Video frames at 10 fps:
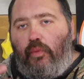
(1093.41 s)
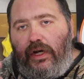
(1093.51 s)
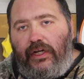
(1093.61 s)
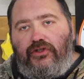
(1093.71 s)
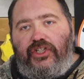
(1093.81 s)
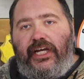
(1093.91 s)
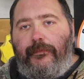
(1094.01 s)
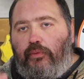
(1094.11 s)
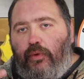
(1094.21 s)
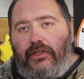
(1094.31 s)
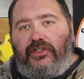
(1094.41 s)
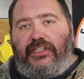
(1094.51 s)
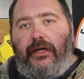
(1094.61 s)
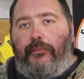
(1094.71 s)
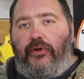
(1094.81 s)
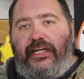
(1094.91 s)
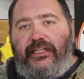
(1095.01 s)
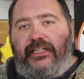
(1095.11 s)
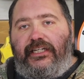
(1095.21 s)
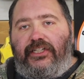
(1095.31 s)
real cheap, real simple,
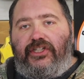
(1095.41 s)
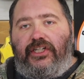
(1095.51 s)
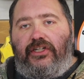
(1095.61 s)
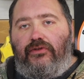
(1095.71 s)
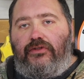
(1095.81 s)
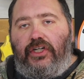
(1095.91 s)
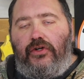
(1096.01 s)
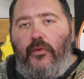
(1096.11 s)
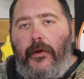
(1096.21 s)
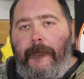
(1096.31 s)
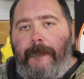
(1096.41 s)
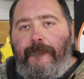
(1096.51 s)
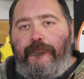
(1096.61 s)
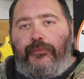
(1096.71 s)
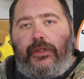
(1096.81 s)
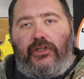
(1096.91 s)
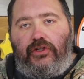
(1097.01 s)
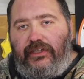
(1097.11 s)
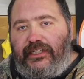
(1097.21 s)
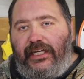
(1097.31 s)
easy dish to do too.
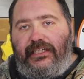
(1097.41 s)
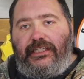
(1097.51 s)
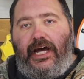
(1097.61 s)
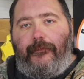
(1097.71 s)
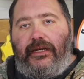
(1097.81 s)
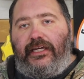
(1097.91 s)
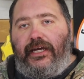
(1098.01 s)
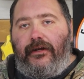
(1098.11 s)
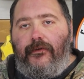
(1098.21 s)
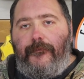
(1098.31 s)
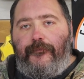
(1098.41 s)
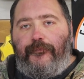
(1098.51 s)
Do this any time of the year.